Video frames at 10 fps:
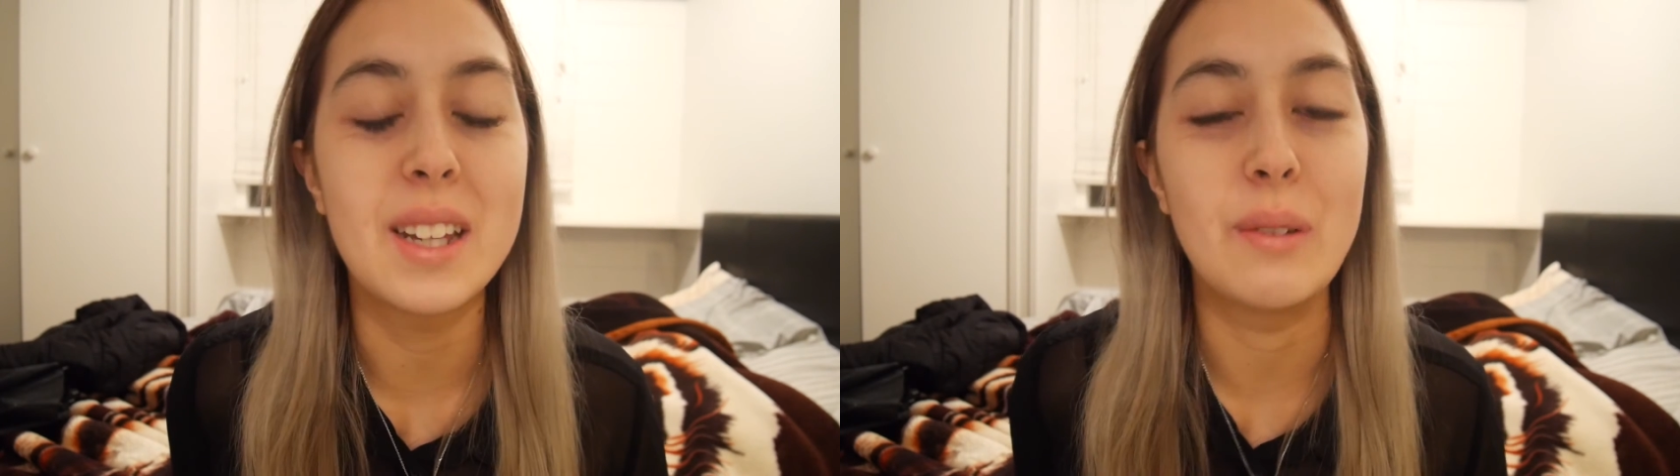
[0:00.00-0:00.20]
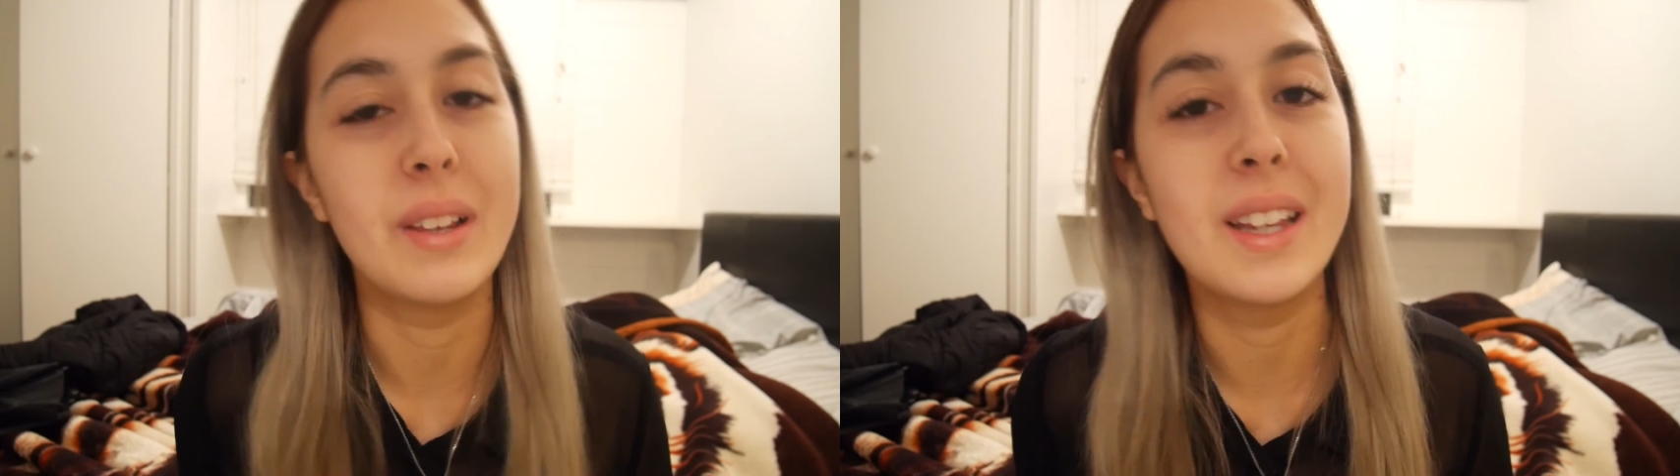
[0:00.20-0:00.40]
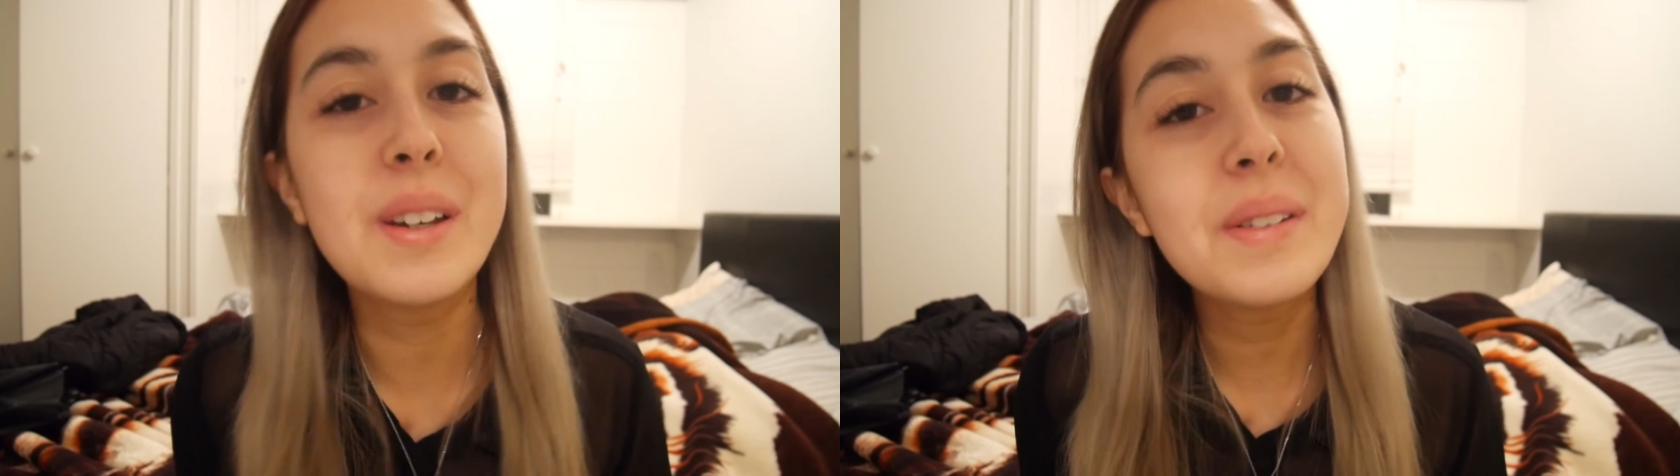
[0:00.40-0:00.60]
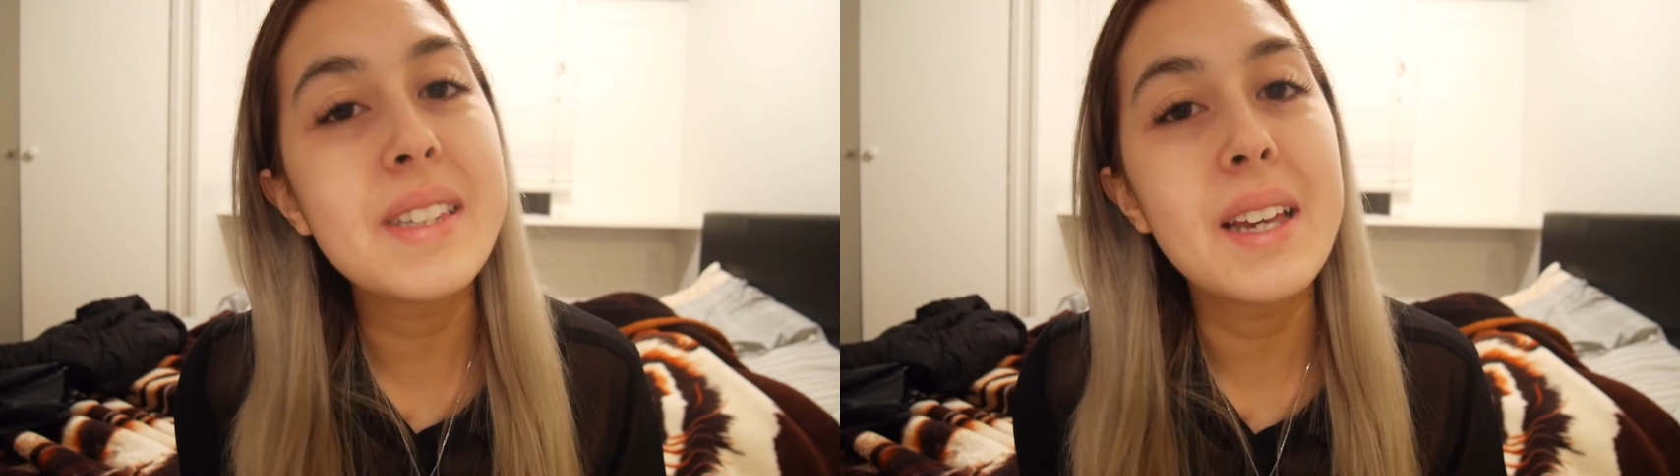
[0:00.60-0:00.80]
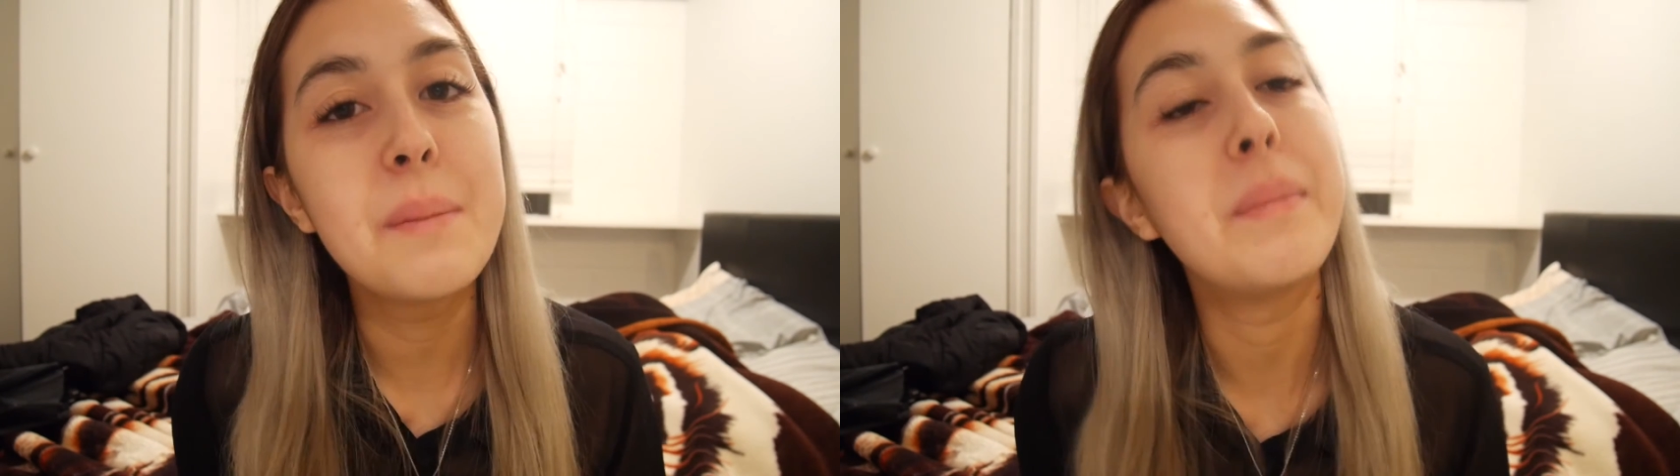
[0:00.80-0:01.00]
I don't really
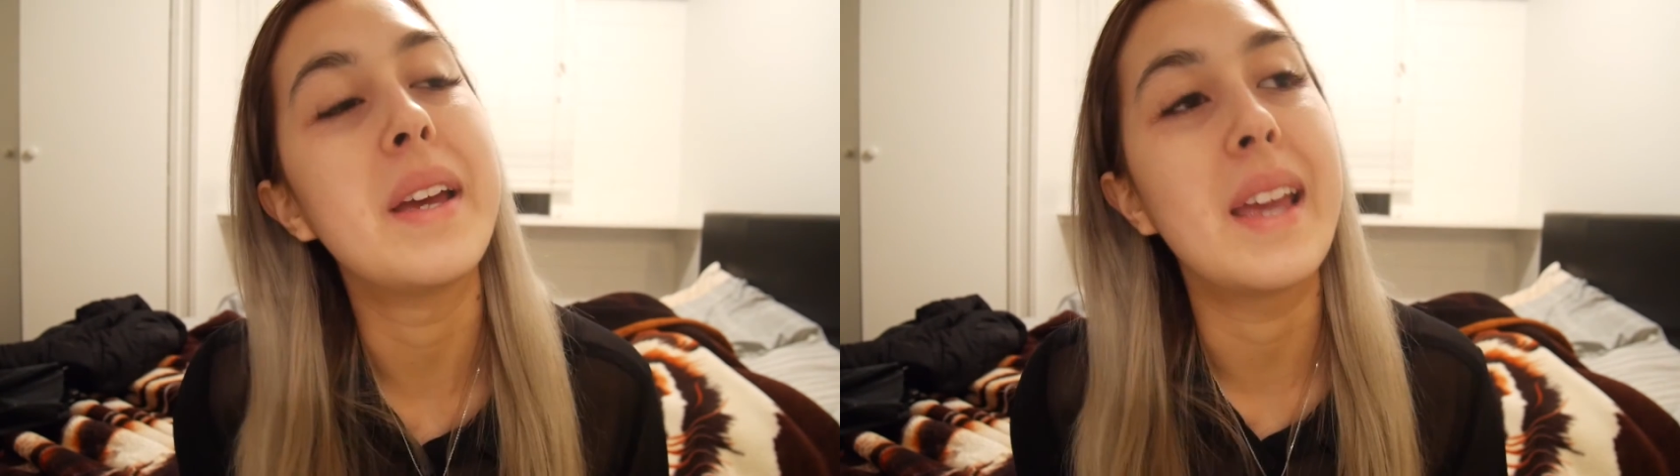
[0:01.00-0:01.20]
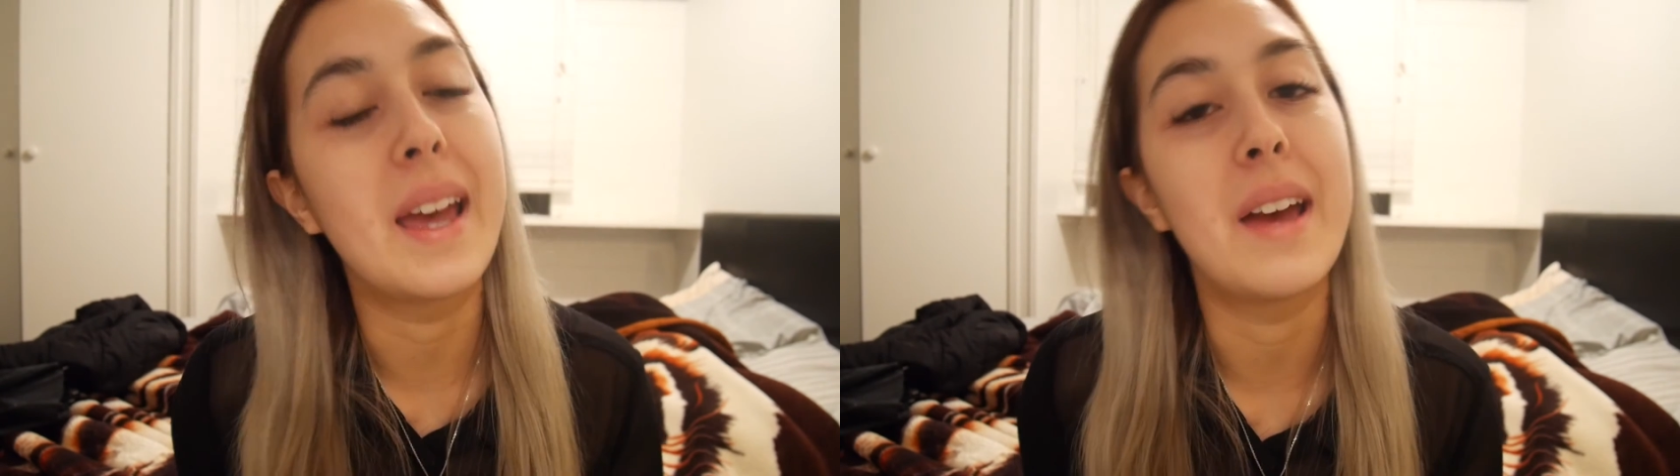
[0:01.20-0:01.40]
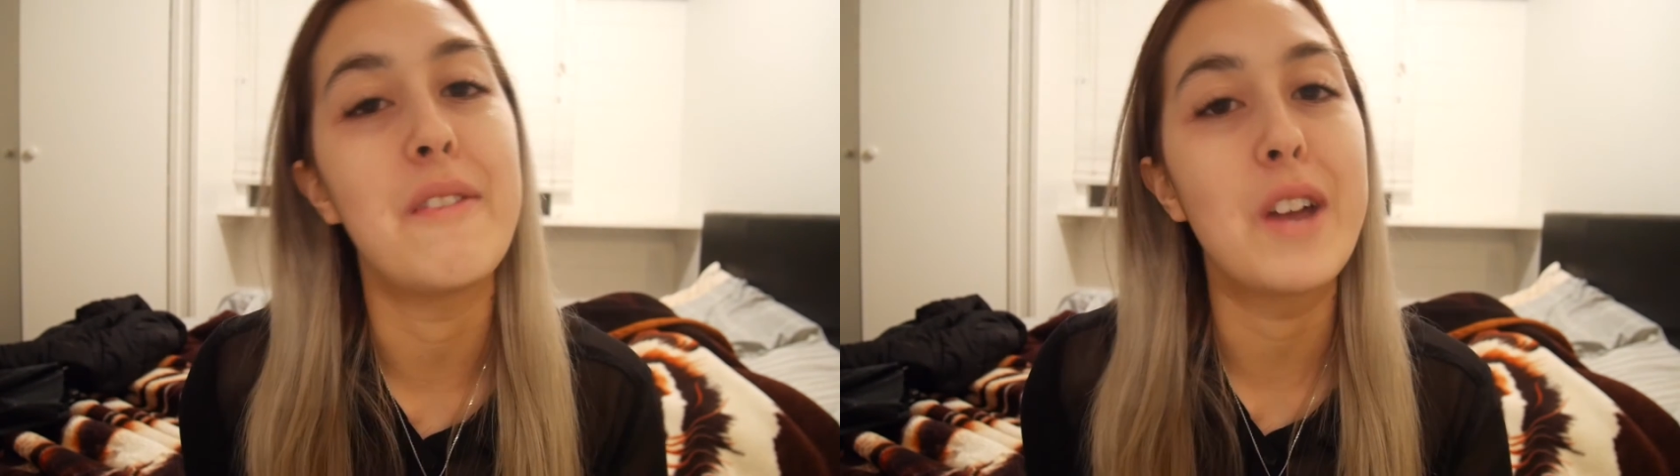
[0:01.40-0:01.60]
use it, but yeah,